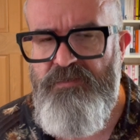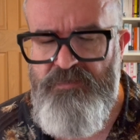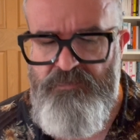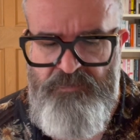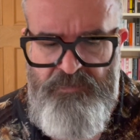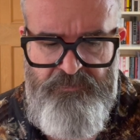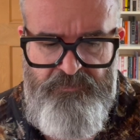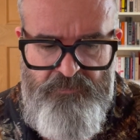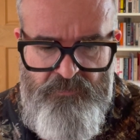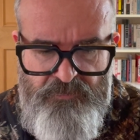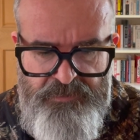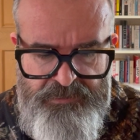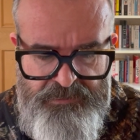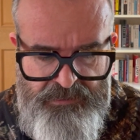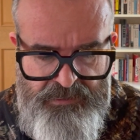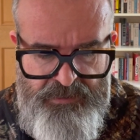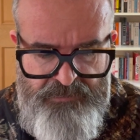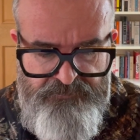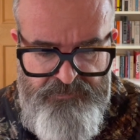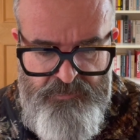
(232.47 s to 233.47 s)
before he
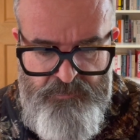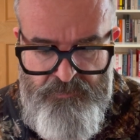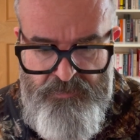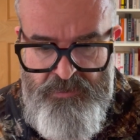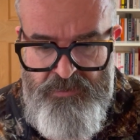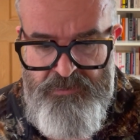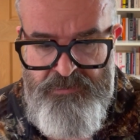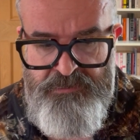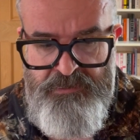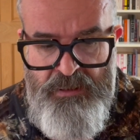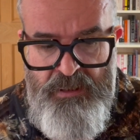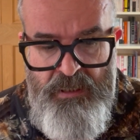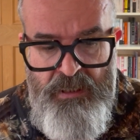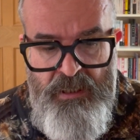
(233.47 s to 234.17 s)
left Spurs.